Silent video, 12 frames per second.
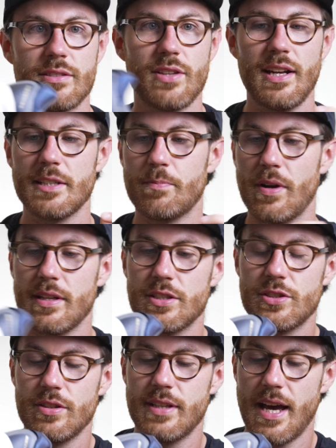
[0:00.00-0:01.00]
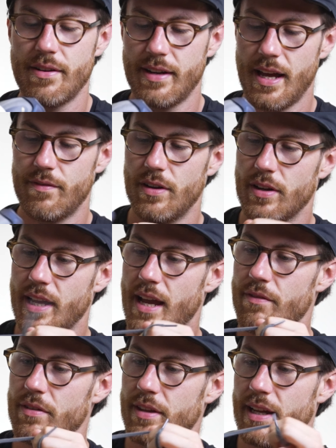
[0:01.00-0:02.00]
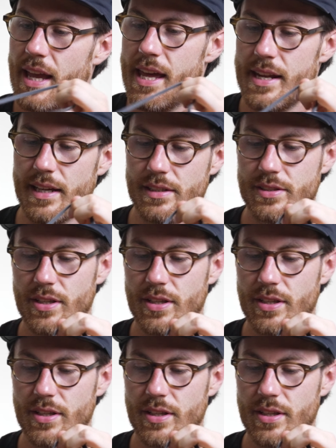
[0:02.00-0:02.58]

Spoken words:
So let's break the shoe down and have a look at everything in it.